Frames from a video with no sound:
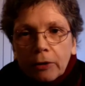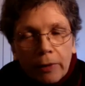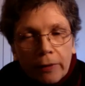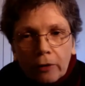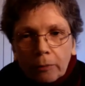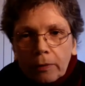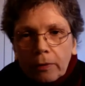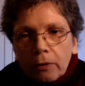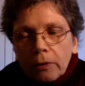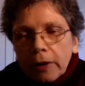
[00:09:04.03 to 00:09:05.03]
without
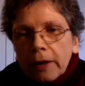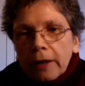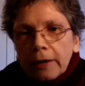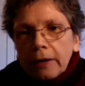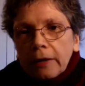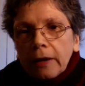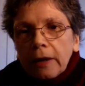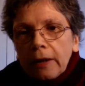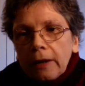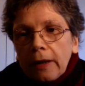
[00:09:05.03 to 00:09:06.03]
looking at it.
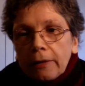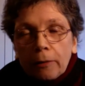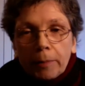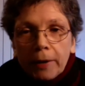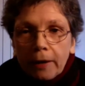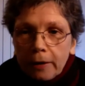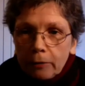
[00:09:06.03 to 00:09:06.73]
At the beginning,